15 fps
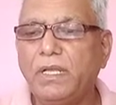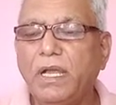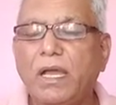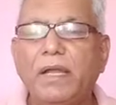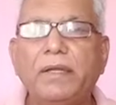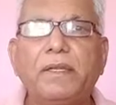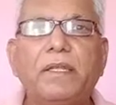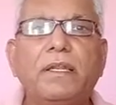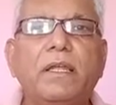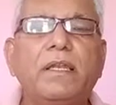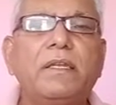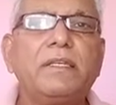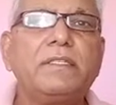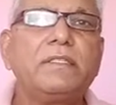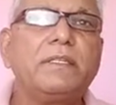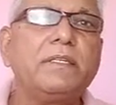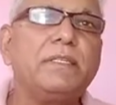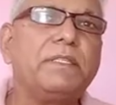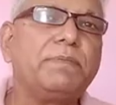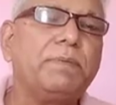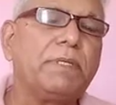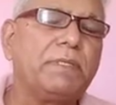until unless it is
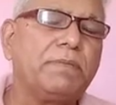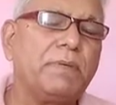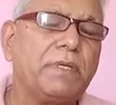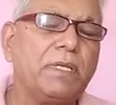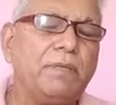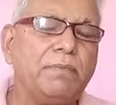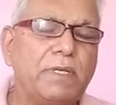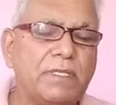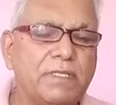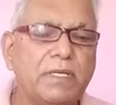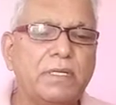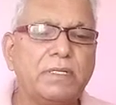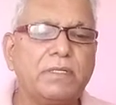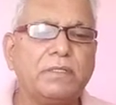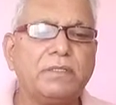specifically mentioned.